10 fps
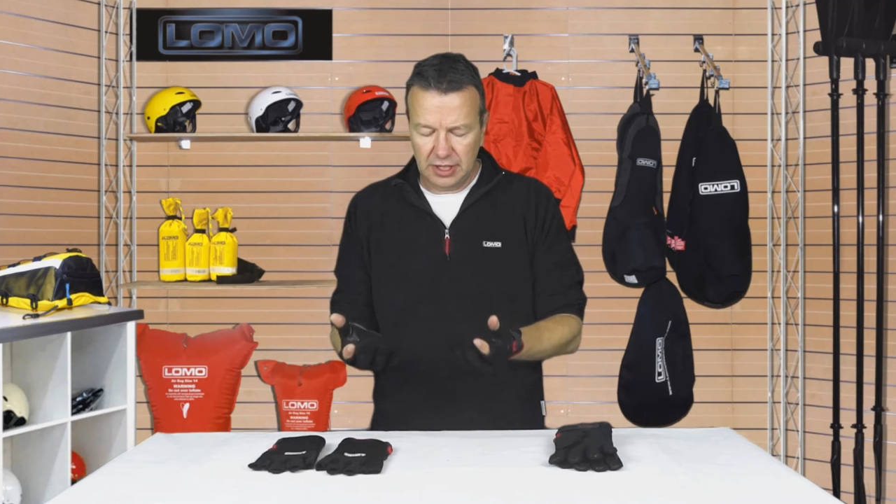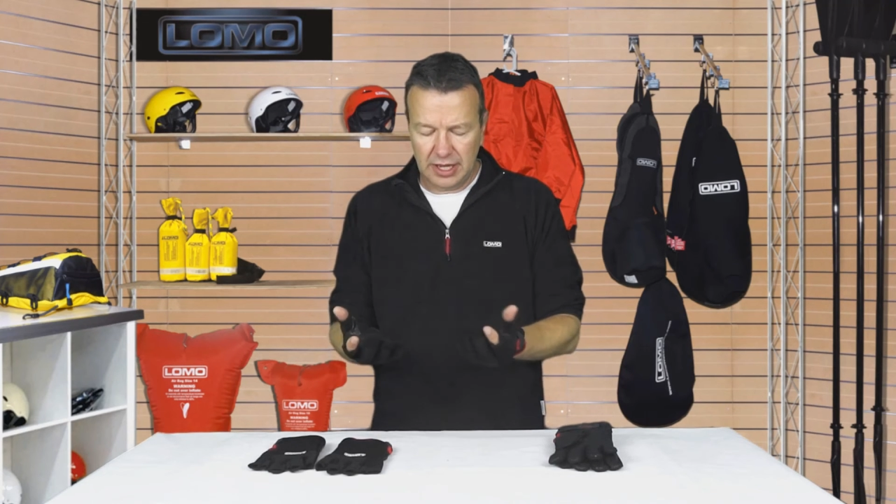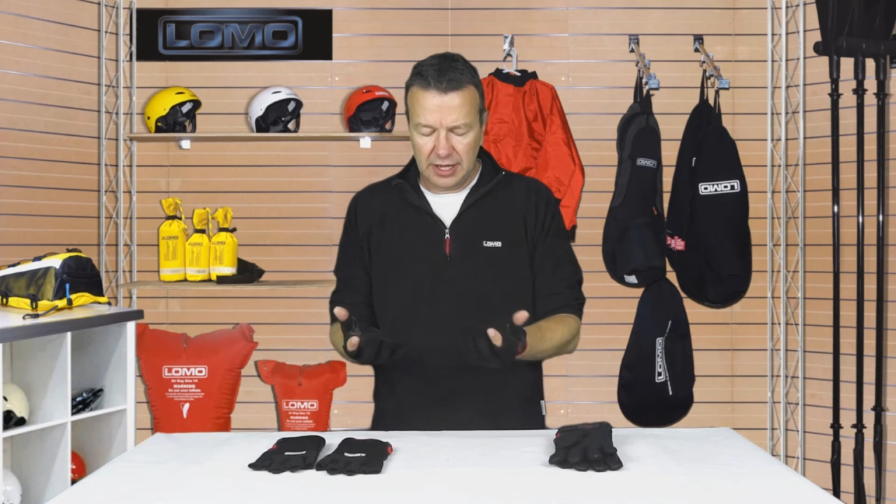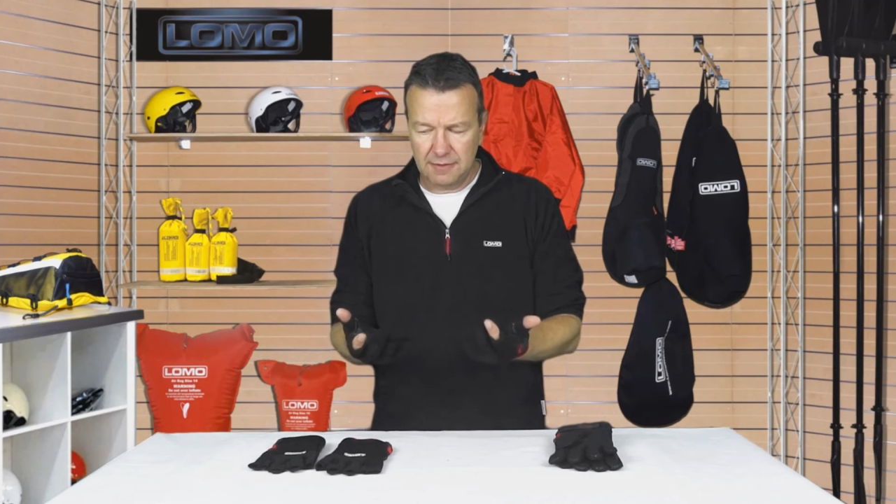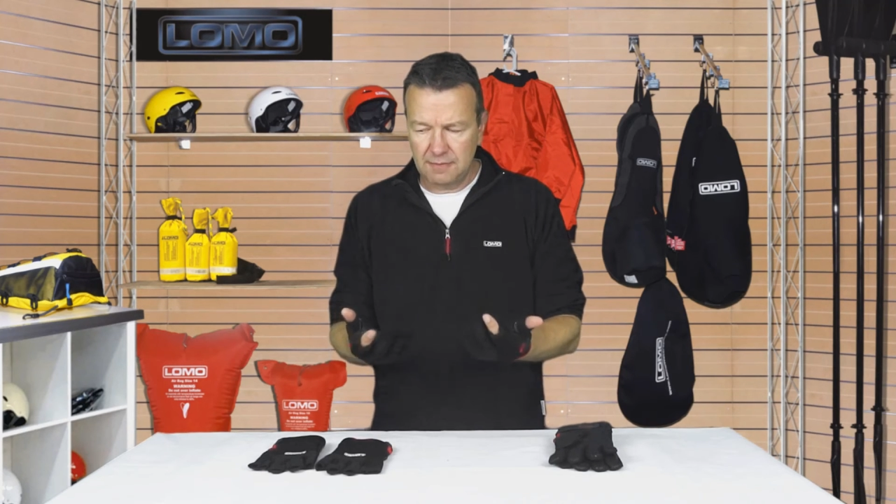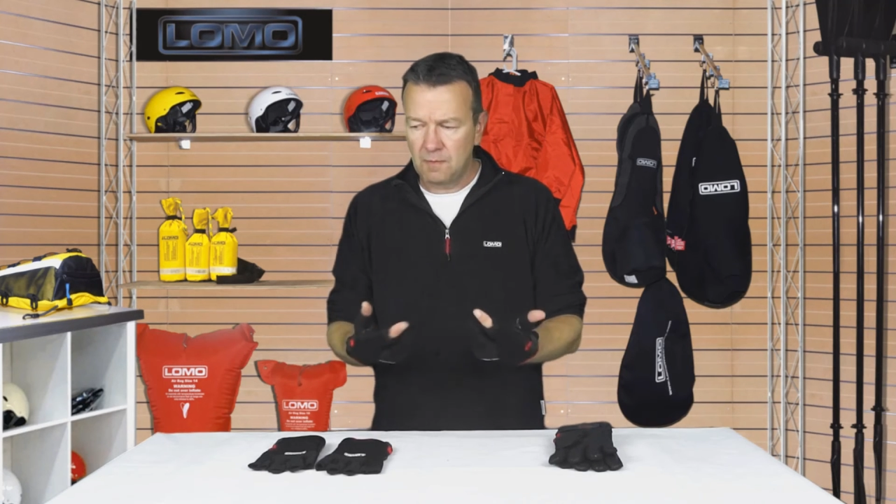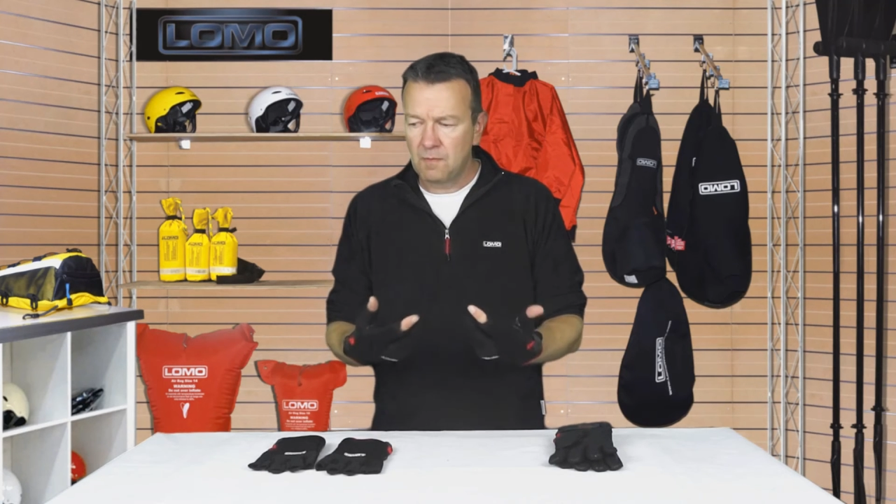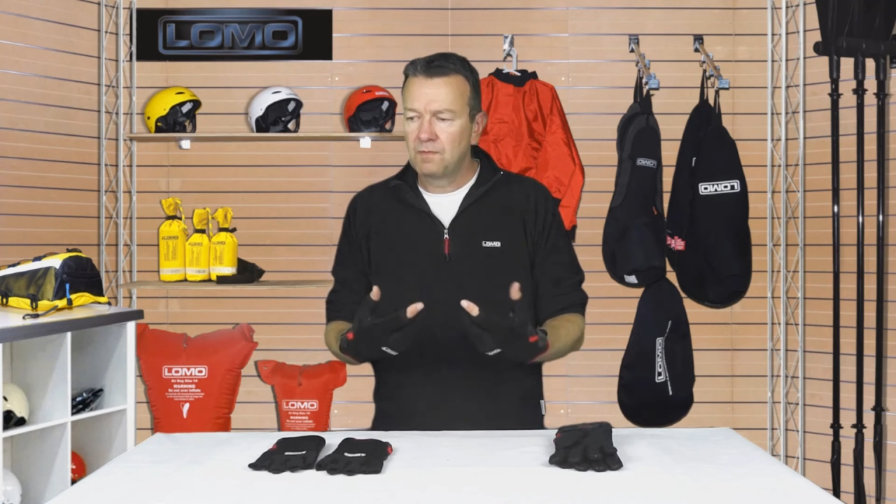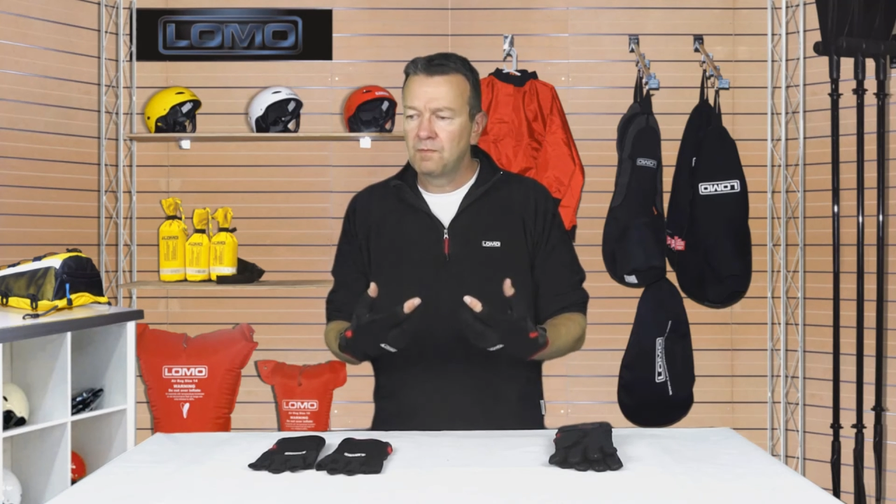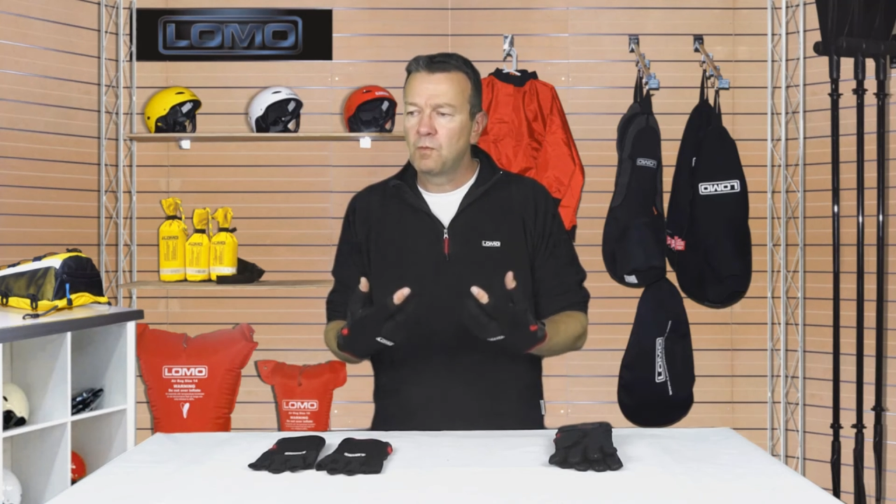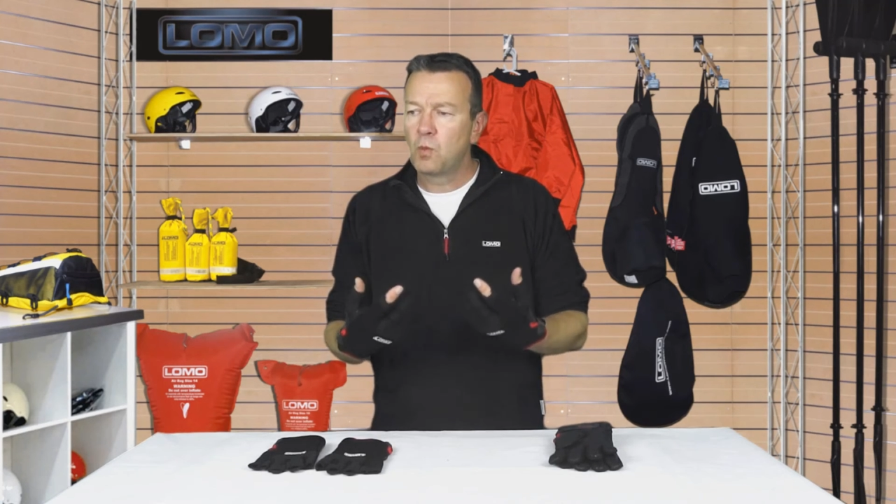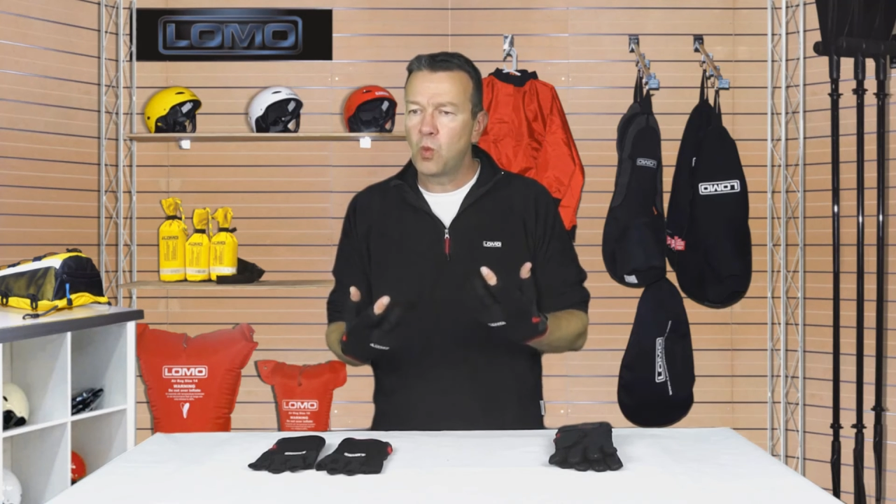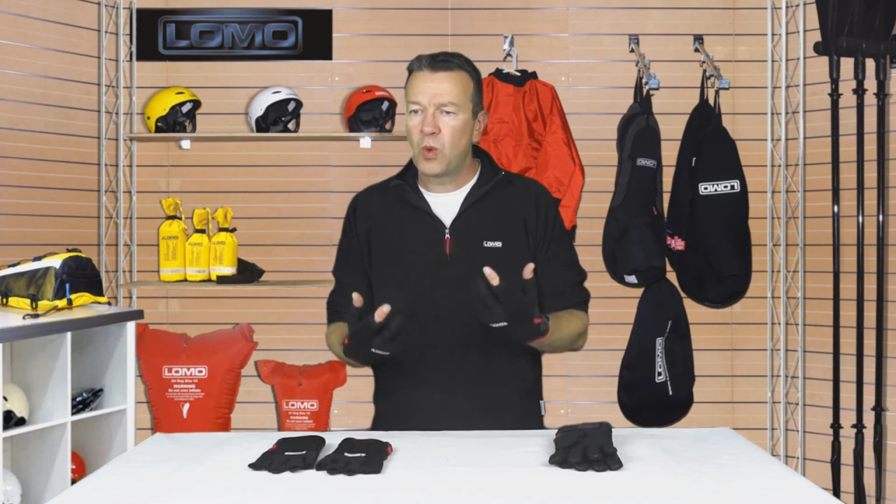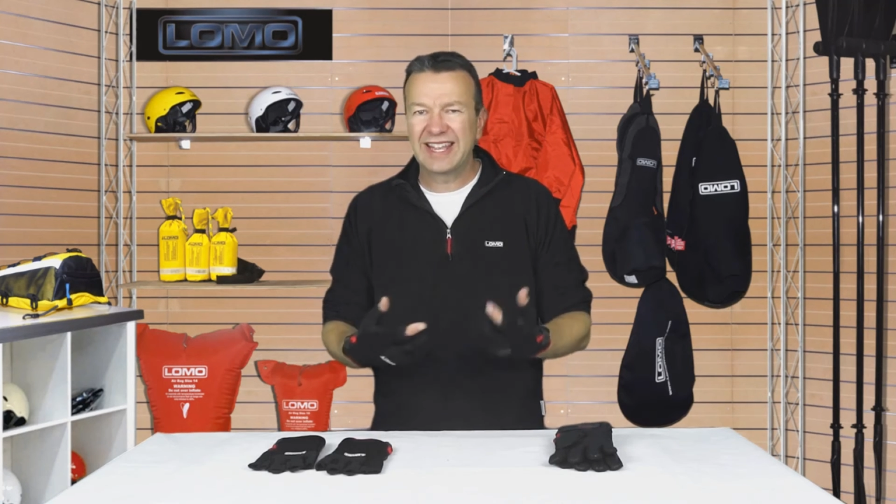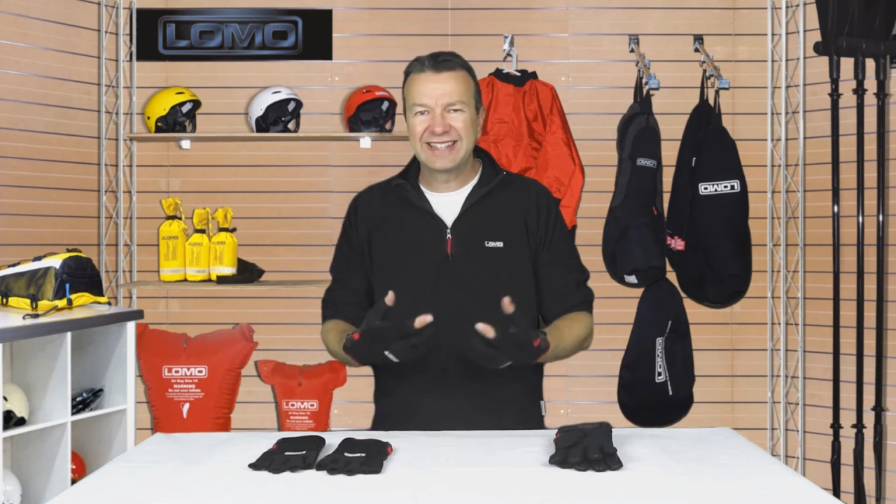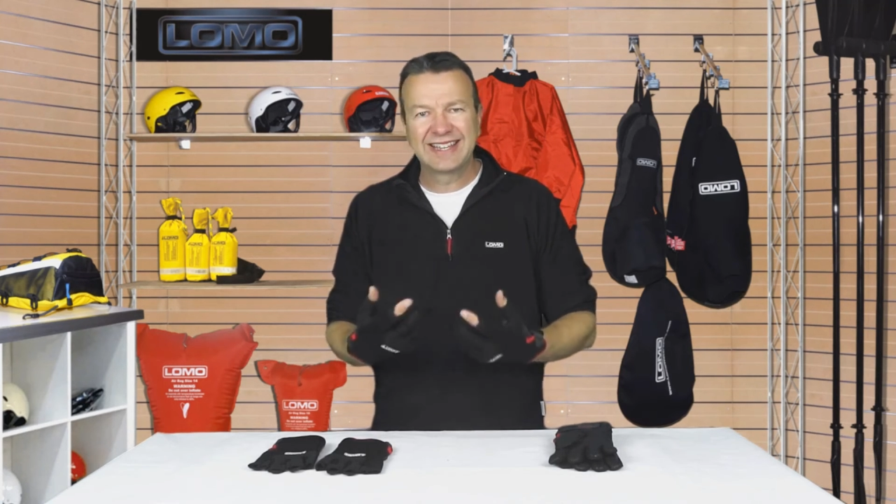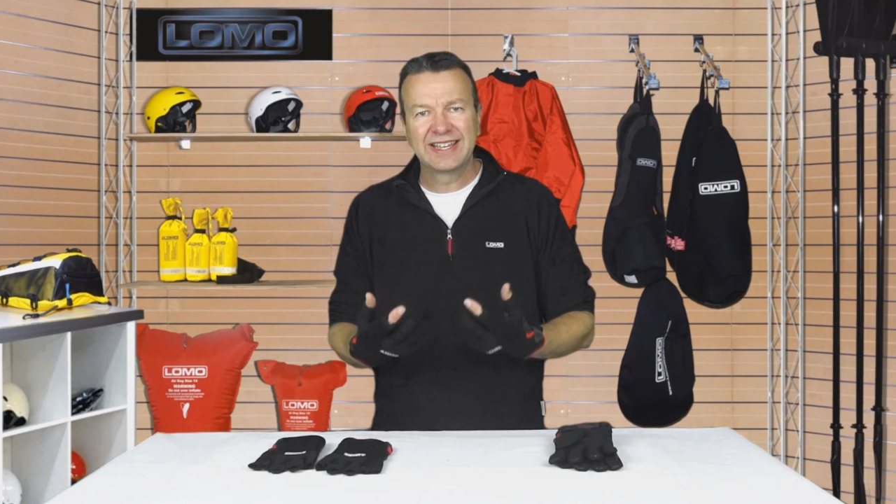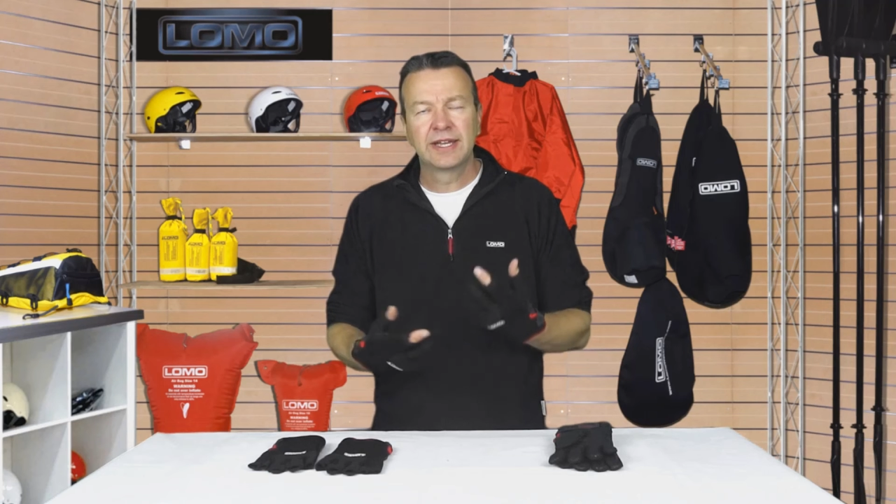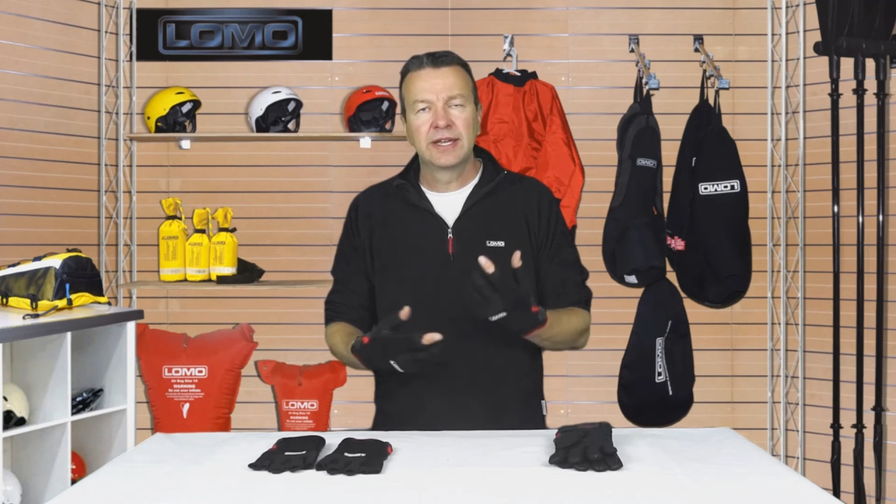um, wet,